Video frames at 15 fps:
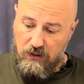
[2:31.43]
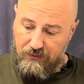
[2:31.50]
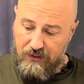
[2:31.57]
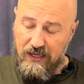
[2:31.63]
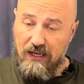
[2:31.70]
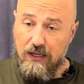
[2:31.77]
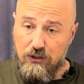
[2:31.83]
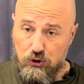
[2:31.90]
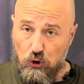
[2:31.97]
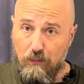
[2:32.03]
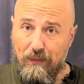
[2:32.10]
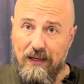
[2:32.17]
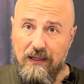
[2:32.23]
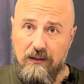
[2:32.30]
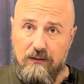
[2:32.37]
they are
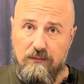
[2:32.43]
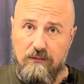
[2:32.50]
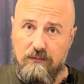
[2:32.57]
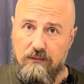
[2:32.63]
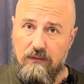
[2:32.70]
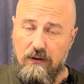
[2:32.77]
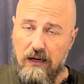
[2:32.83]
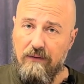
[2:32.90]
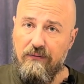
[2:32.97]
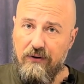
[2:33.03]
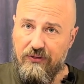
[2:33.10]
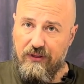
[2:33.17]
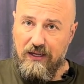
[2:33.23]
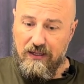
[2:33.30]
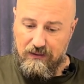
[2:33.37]
stopping
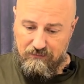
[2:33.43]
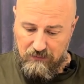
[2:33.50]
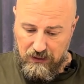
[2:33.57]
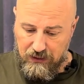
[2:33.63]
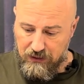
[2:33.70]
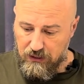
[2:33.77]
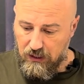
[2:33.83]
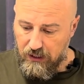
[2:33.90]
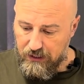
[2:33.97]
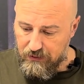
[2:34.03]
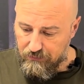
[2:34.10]
everything inside.